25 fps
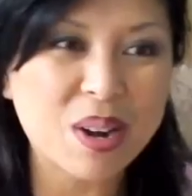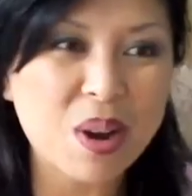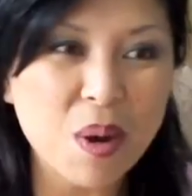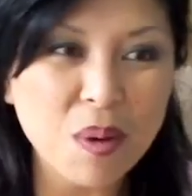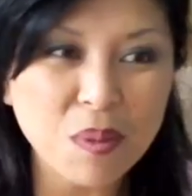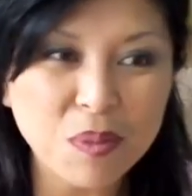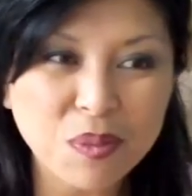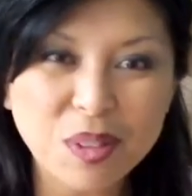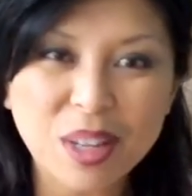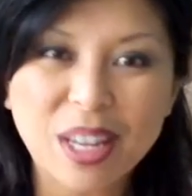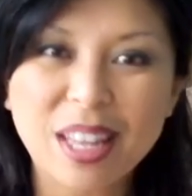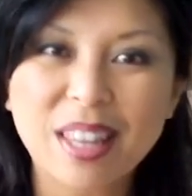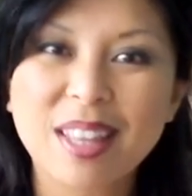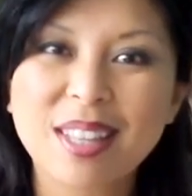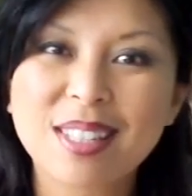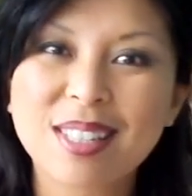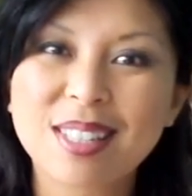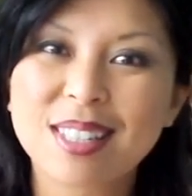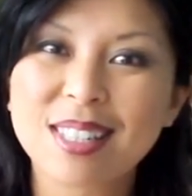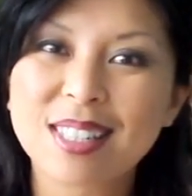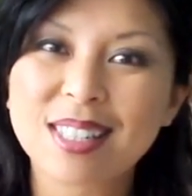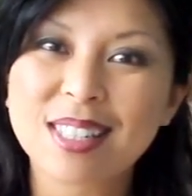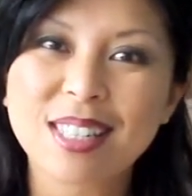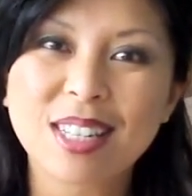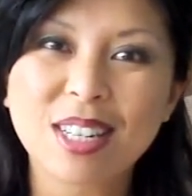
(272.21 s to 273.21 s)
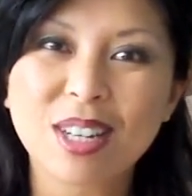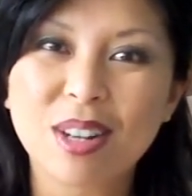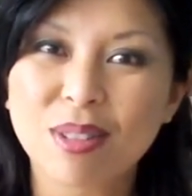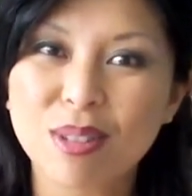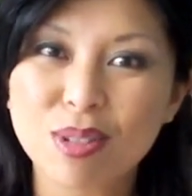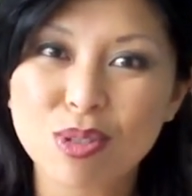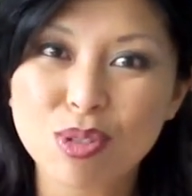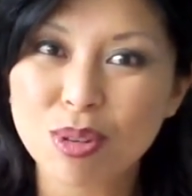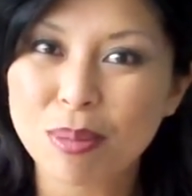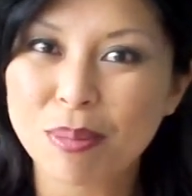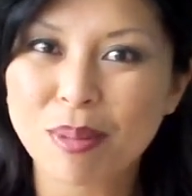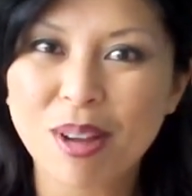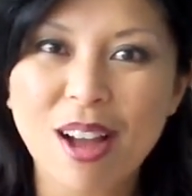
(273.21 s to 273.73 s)
And hopefully this is, the
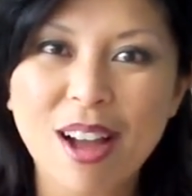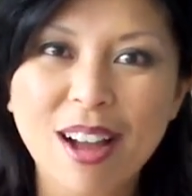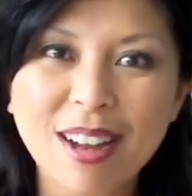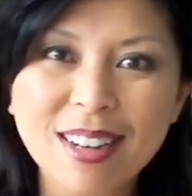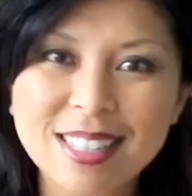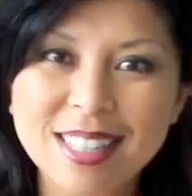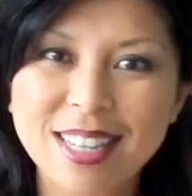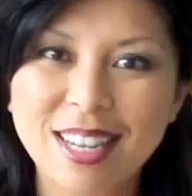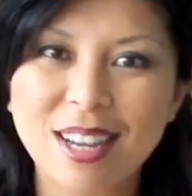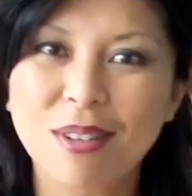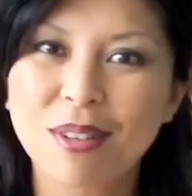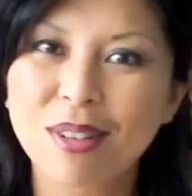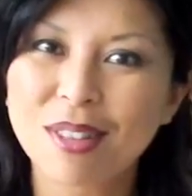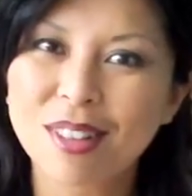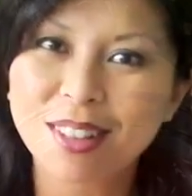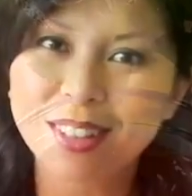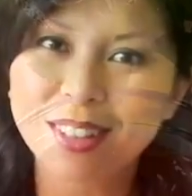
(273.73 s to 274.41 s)
shrimp cocktail with